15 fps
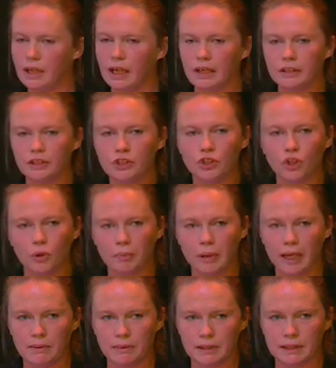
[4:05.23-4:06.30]
and ensure
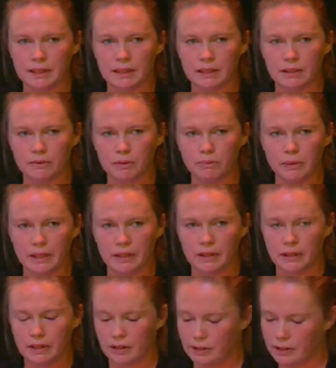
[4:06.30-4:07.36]
payment systems meet
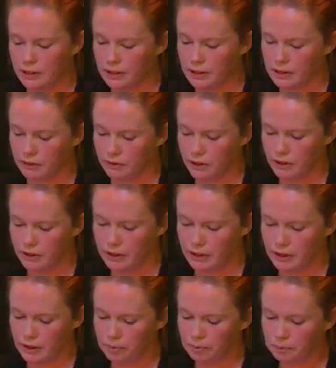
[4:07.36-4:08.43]
the needs of users.